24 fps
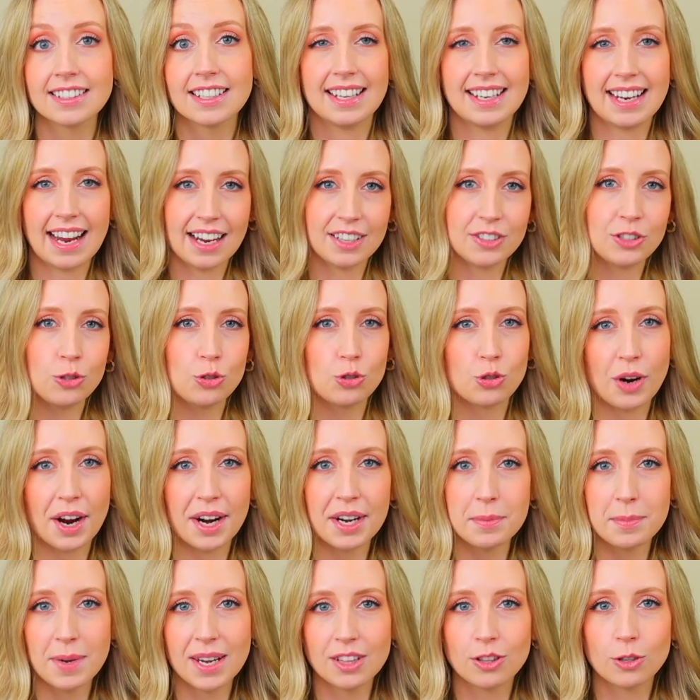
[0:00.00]
then as you try
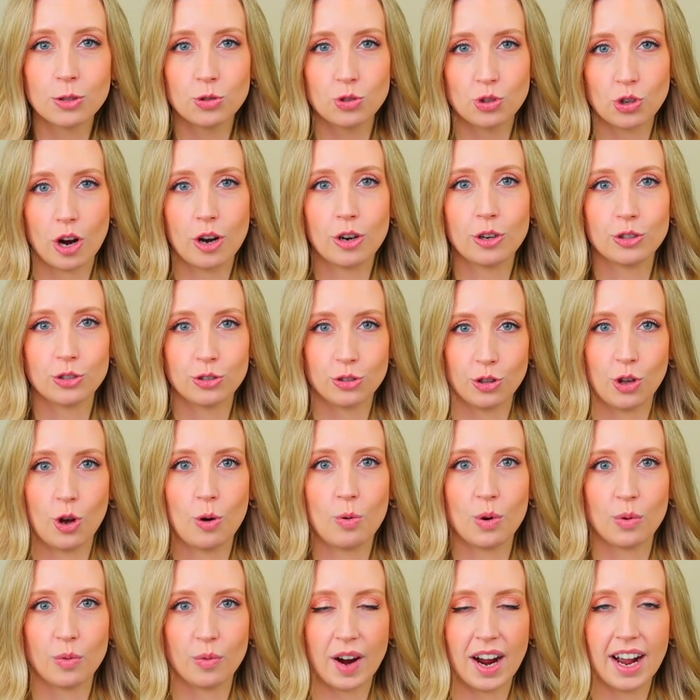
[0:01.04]
to make those joggers
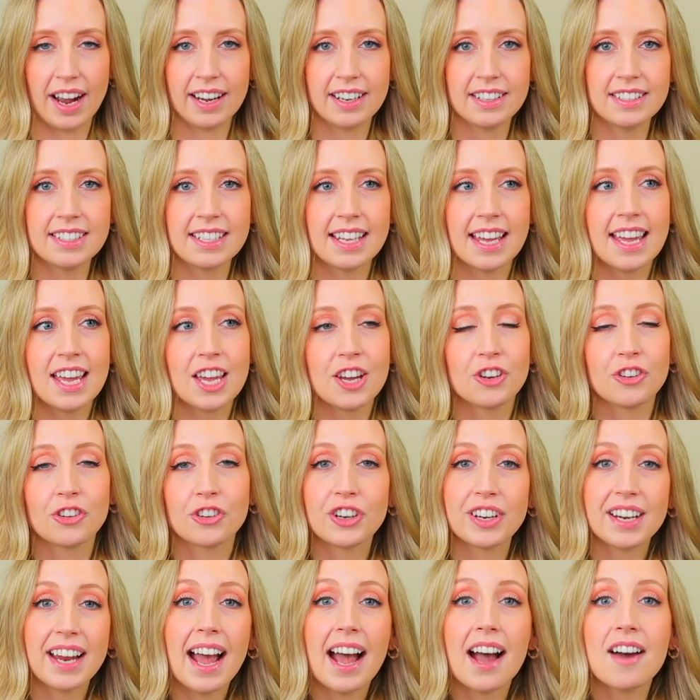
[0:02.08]
lower rise, you're
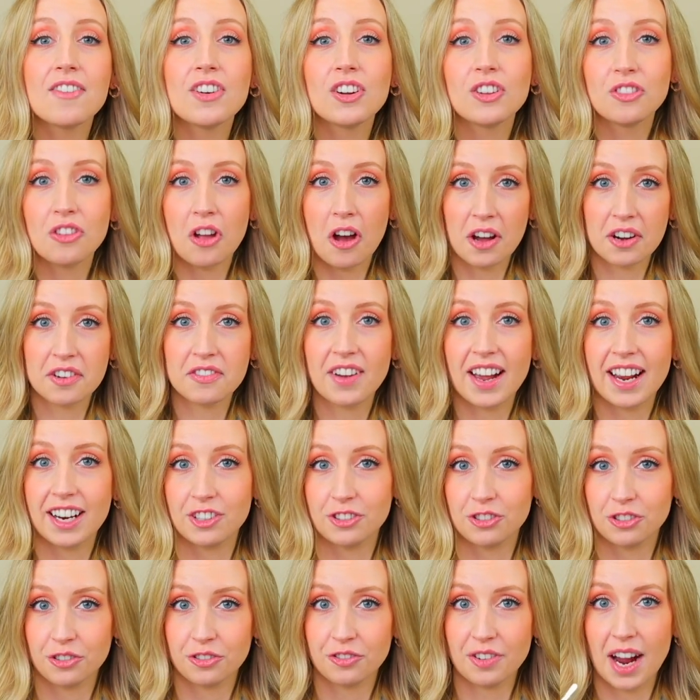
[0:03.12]
gonna have a lot of
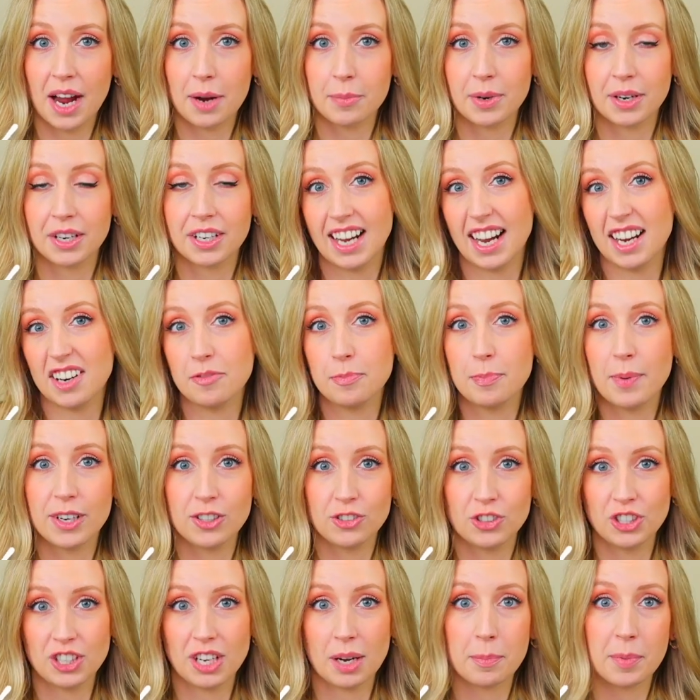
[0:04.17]
extra fabric kind of
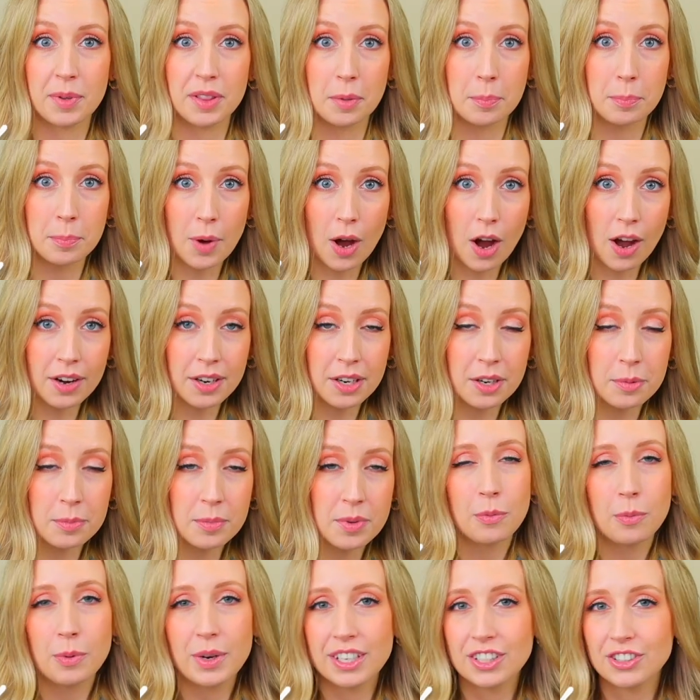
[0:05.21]
bunching up at the bottom,
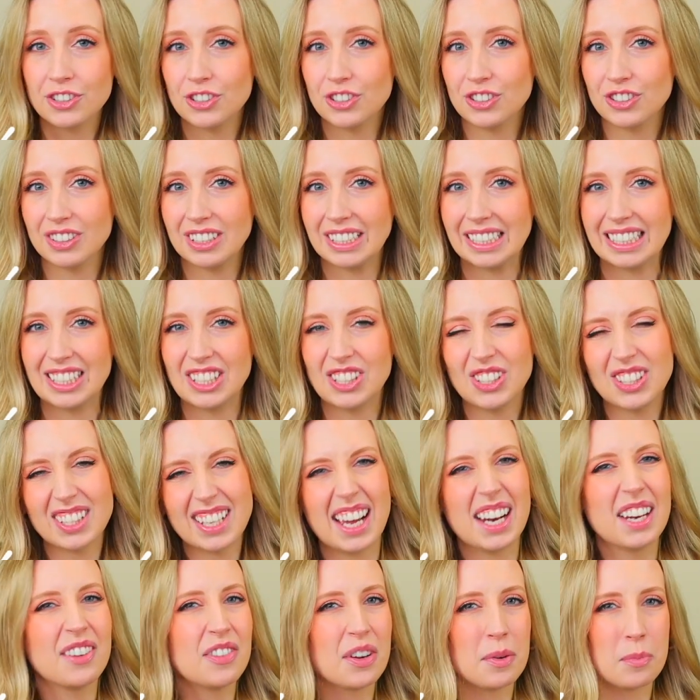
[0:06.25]
which is just
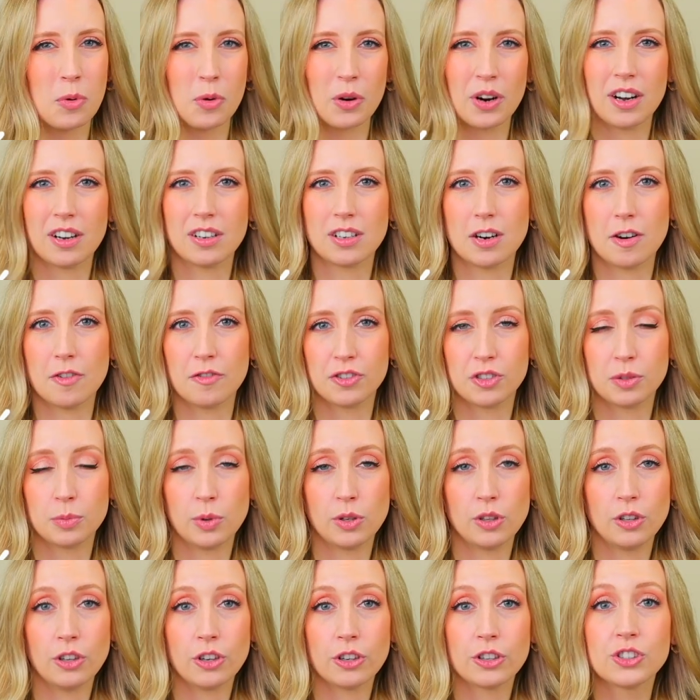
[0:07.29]
kind of a more
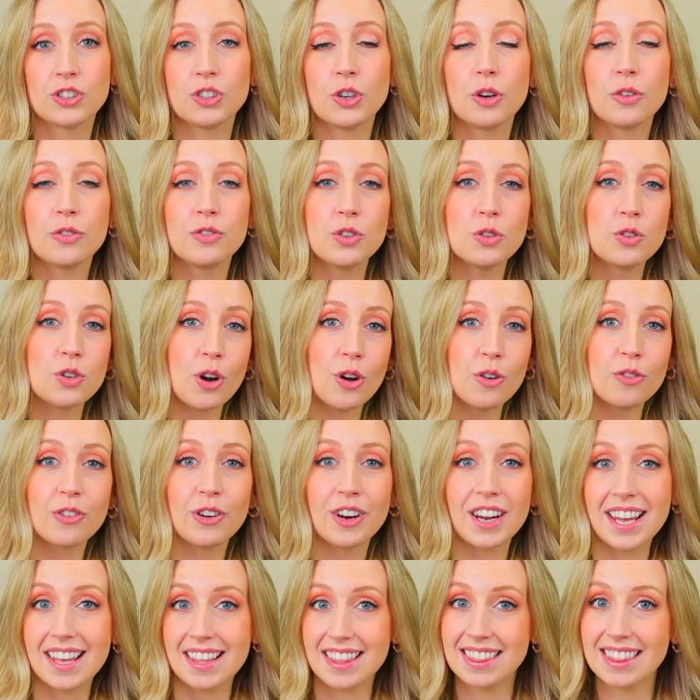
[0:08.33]
uncomfortable look. So if you go for
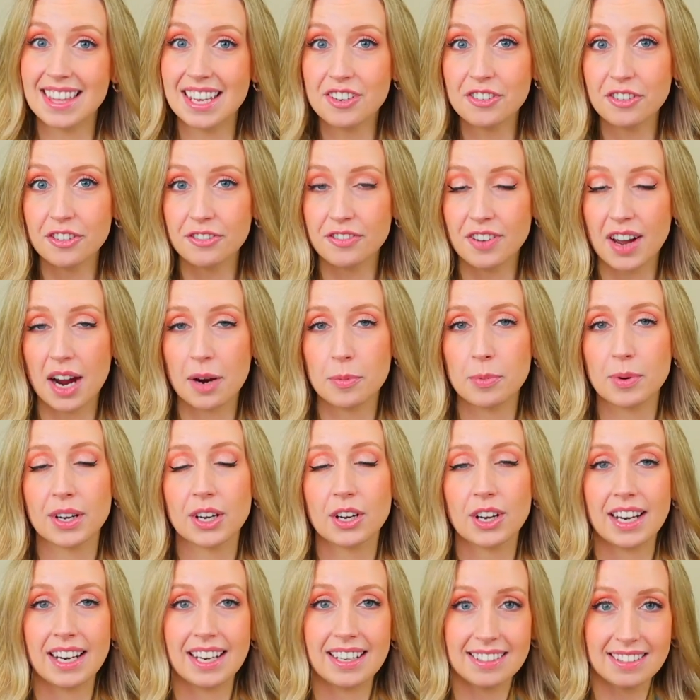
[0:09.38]
a thinner
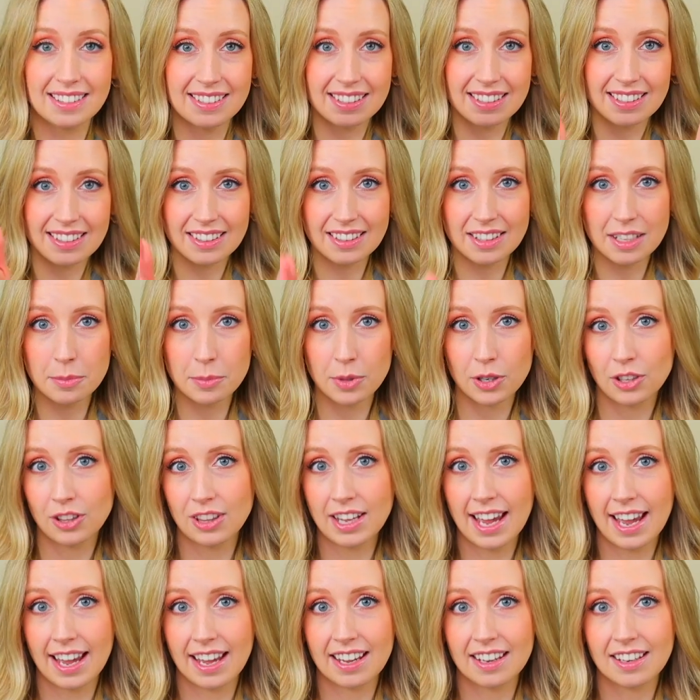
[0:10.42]
fabric and a slimmer
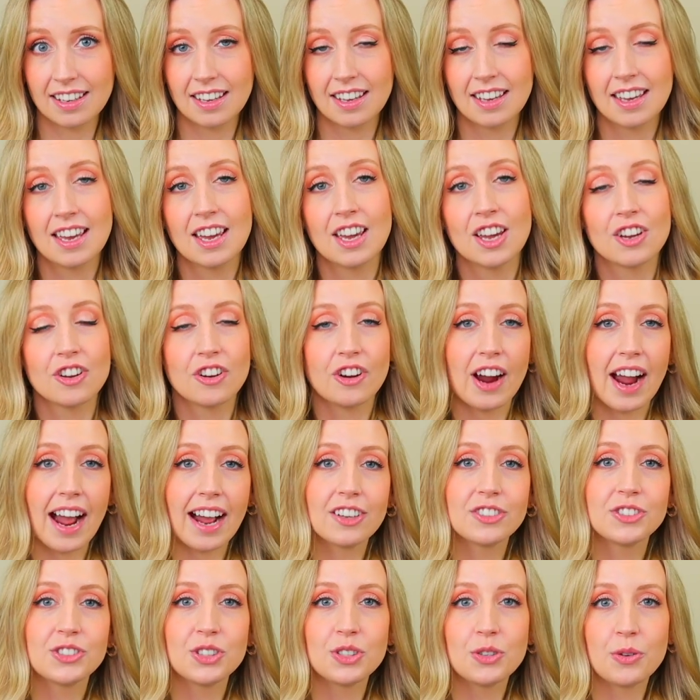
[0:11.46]
leg, you're
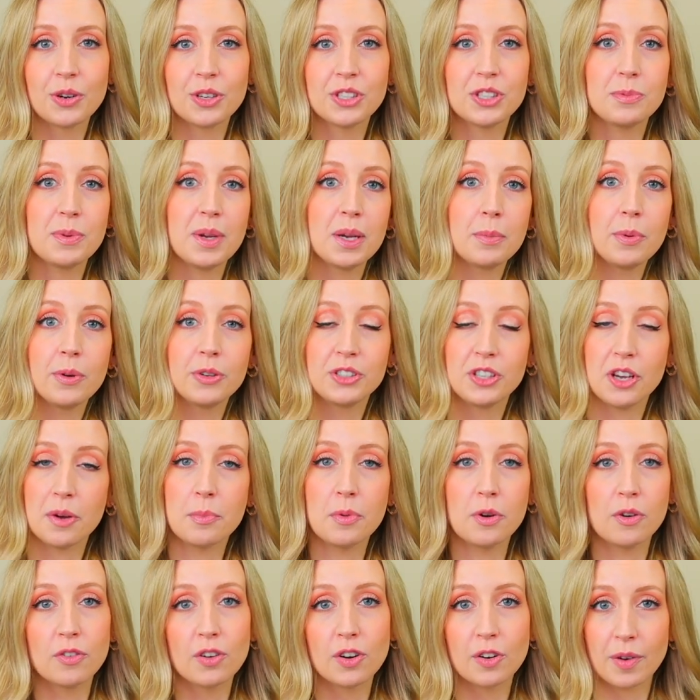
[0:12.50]
actually going to be able to
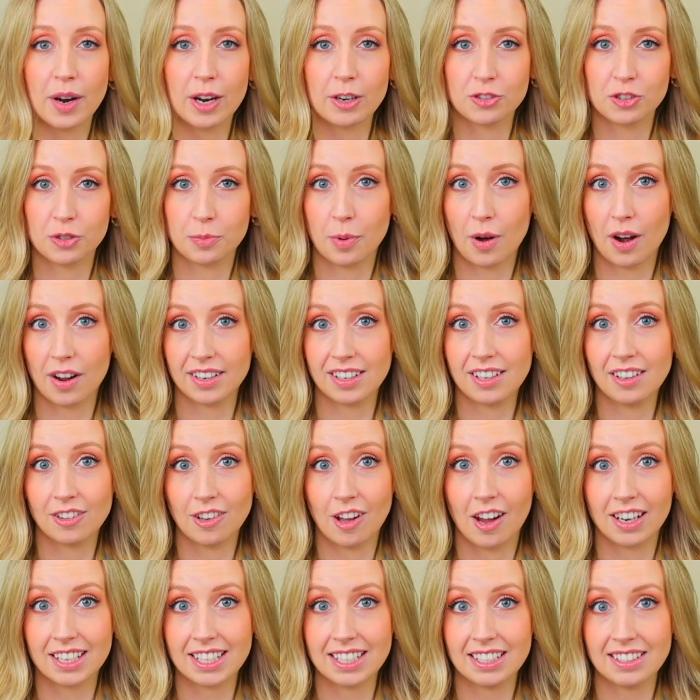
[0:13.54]
move it around your body a
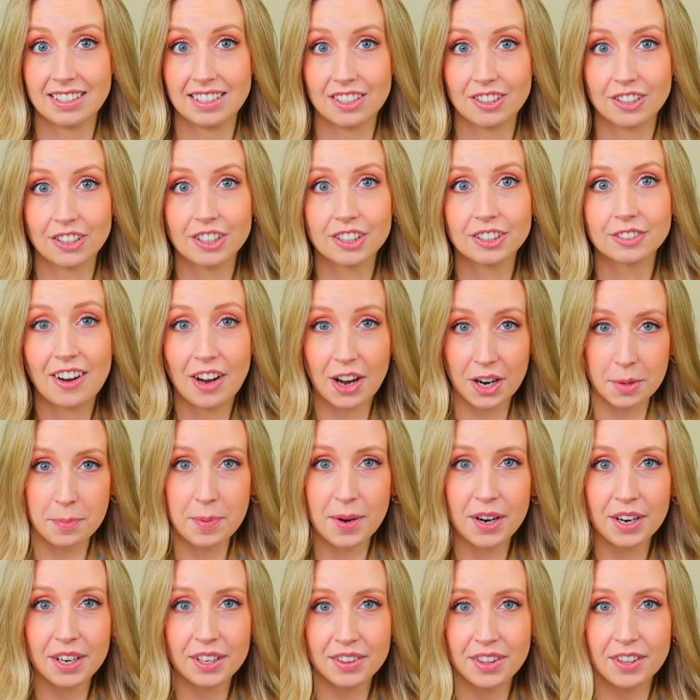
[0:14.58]
lot easier. I got a
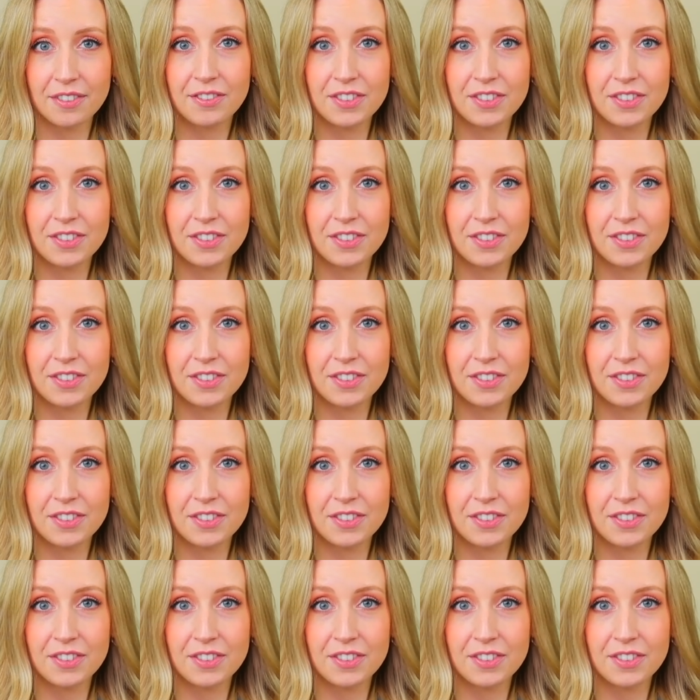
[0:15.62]
pair of the